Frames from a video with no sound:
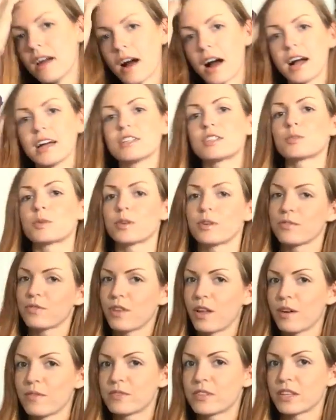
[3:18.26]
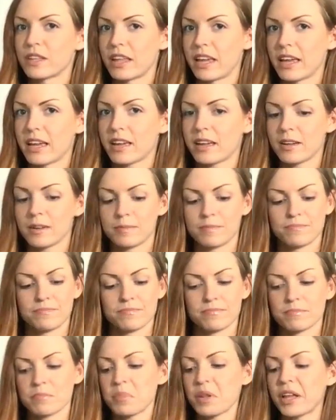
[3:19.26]
I sort of love to like
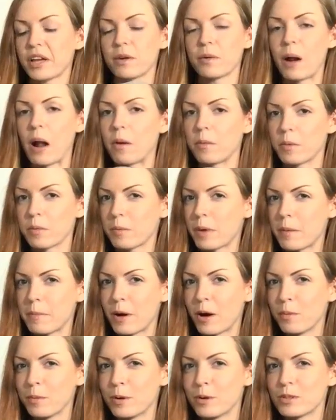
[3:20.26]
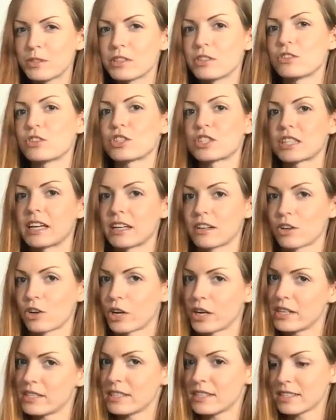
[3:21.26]
play around with my bell boots and just get
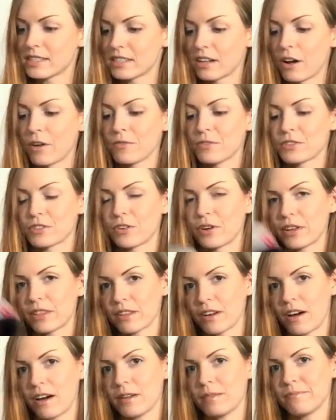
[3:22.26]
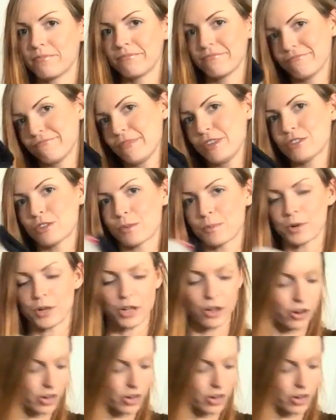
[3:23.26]
crazy stuff, so I thought these are pretty